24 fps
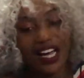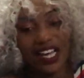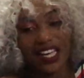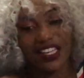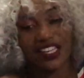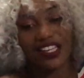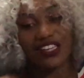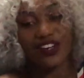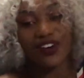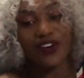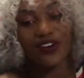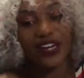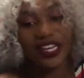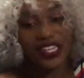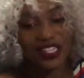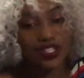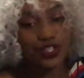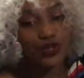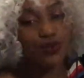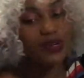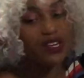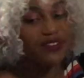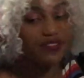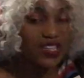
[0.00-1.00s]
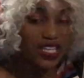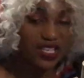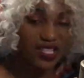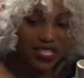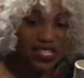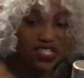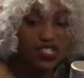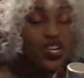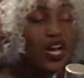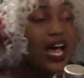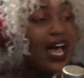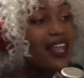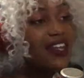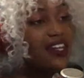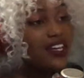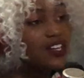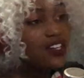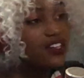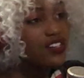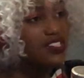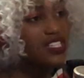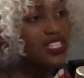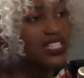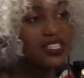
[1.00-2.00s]
you know, into it. If there's a
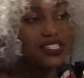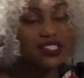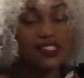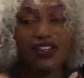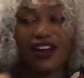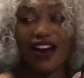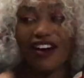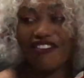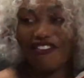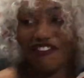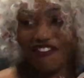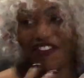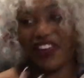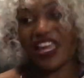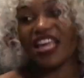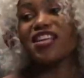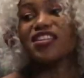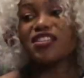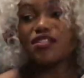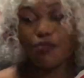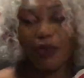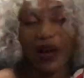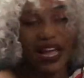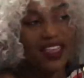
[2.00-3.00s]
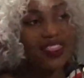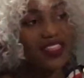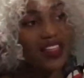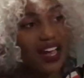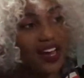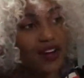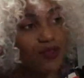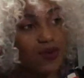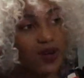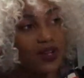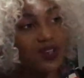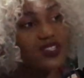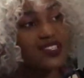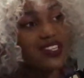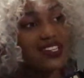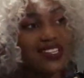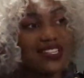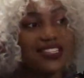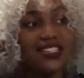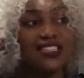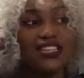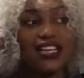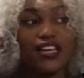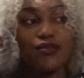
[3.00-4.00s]
challenge, he's not fazed by that whilst on
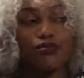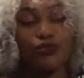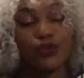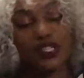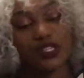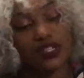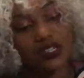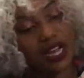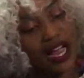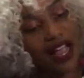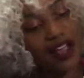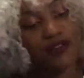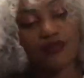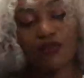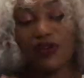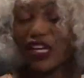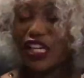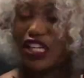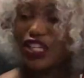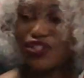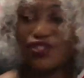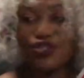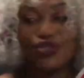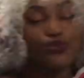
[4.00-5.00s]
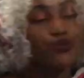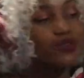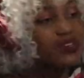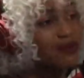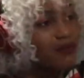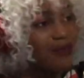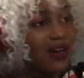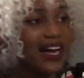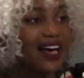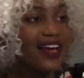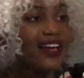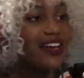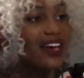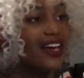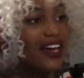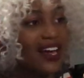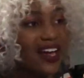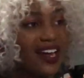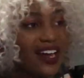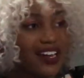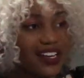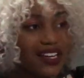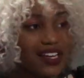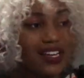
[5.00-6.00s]
set, which I really do admire.
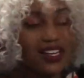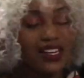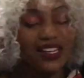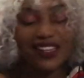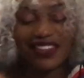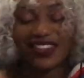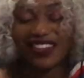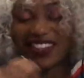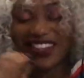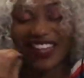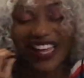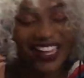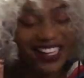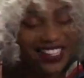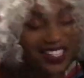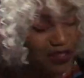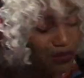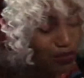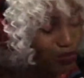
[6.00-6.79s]
And that's